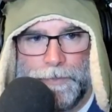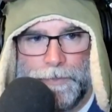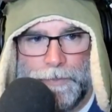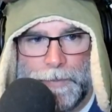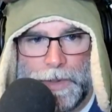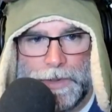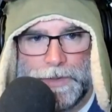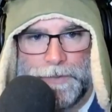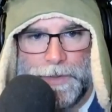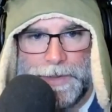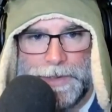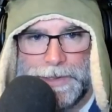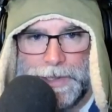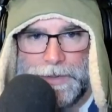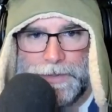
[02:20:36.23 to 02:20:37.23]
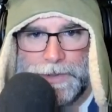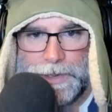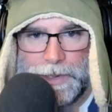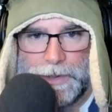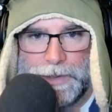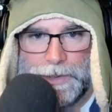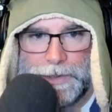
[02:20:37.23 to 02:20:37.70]
I just find this interesting,
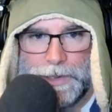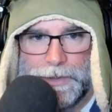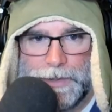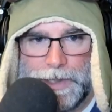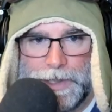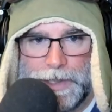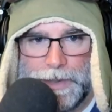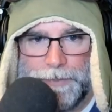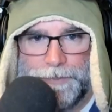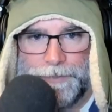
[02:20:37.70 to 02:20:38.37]
this thing right here.